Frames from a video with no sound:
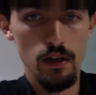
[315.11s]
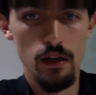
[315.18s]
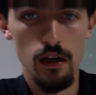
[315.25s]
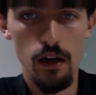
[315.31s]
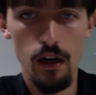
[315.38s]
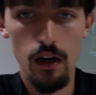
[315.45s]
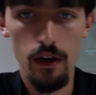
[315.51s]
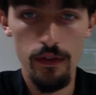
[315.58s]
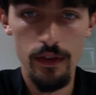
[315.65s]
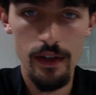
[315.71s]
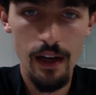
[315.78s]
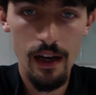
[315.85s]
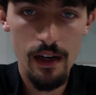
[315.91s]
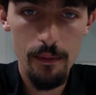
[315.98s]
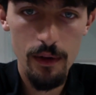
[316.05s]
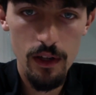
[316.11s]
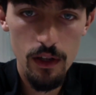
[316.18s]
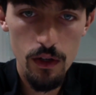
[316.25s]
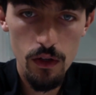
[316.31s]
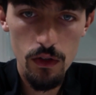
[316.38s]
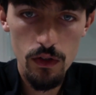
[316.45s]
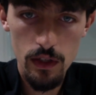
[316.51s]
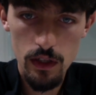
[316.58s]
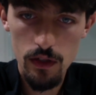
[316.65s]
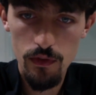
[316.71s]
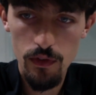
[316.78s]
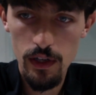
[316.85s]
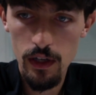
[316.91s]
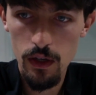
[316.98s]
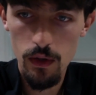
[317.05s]
The knot I'm going to use in this
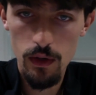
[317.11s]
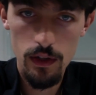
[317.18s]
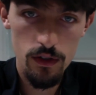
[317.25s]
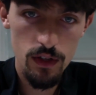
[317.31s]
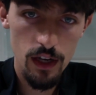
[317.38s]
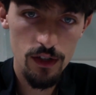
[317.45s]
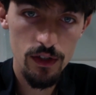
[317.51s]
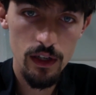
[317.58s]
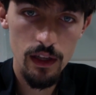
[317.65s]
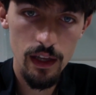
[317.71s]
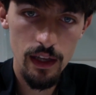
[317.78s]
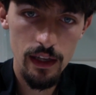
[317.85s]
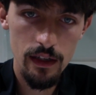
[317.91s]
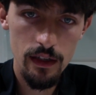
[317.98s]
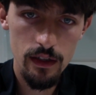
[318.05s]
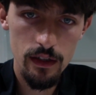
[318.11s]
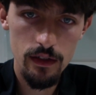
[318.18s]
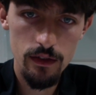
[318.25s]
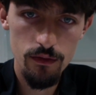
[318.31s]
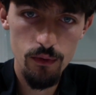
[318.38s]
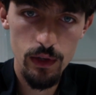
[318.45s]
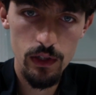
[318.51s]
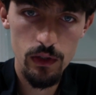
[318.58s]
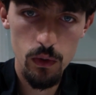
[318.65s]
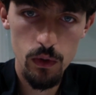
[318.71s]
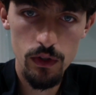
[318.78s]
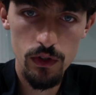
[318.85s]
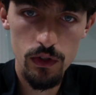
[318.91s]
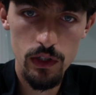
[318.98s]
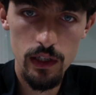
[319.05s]
video, and there's actually a link
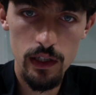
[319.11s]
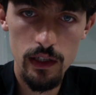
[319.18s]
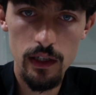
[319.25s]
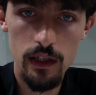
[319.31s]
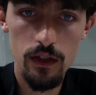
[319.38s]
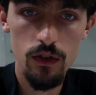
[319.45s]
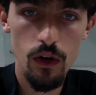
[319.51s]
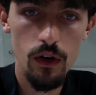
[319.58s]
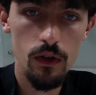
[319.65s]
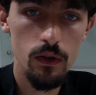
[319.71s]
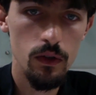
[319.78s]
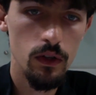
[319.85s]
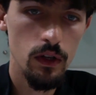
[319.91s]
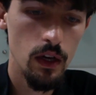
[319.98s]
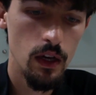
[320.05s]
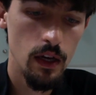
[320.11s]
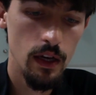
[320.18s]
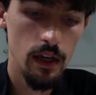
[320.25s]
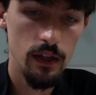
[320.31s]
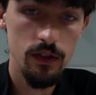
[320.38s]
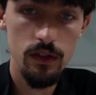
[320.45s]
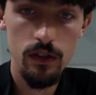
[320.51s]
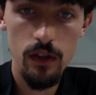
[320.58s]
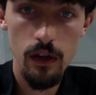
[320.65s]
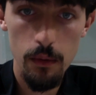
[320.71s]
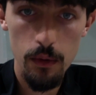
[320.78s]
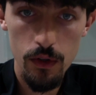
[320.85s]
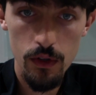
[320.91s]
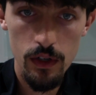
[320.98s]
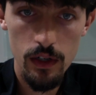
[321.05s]
resource in this article, is the
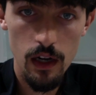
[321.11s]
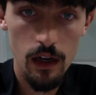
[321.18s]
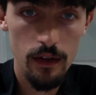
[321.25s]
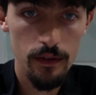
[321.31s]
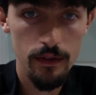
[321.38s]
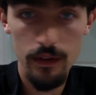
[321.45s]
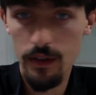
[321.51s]
double uni knot.